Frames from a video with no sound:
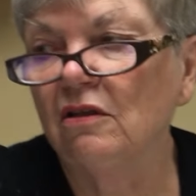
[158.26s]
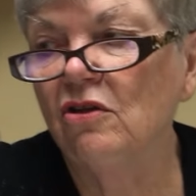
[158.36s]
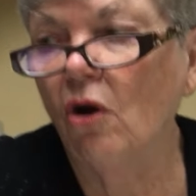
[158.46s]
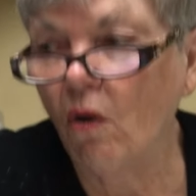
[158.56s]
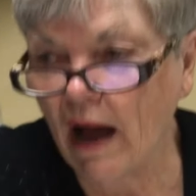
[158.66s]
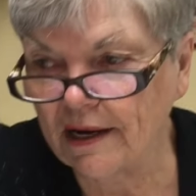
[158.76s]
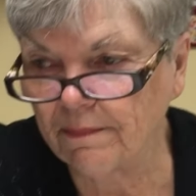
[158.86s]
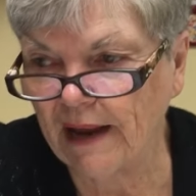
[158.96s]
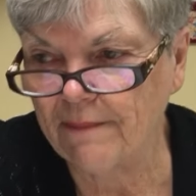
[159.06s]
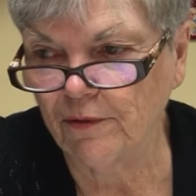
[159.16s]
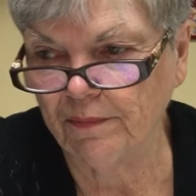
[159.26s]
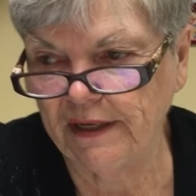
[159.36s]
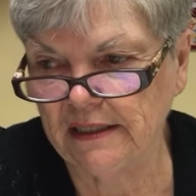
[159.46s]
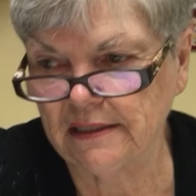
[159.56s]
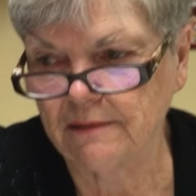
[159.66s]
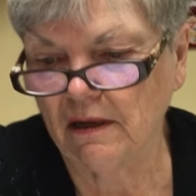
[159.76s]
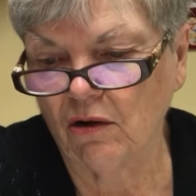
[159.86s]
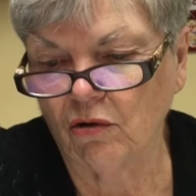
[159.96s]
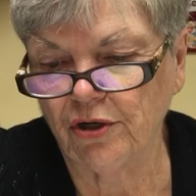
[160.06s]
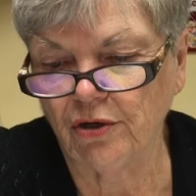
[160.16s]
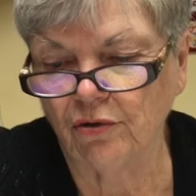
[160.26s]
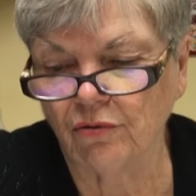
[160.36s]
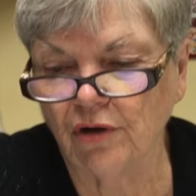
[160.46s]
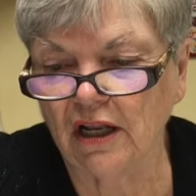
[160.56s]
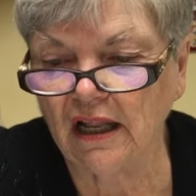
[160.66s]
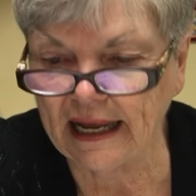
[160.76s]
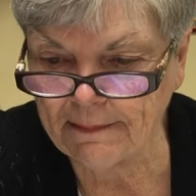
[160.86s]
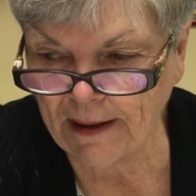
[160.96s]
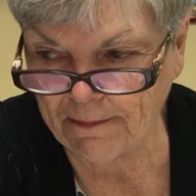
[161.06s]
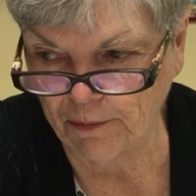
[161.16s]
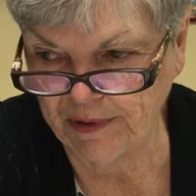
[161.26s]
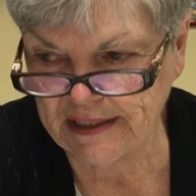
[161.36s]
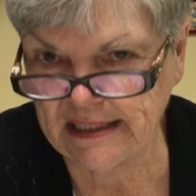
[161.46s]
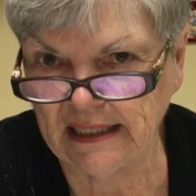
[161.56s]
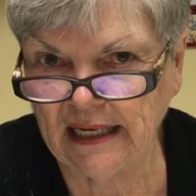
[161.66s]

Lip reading: know how to paper piece, or you don't like paper piecing,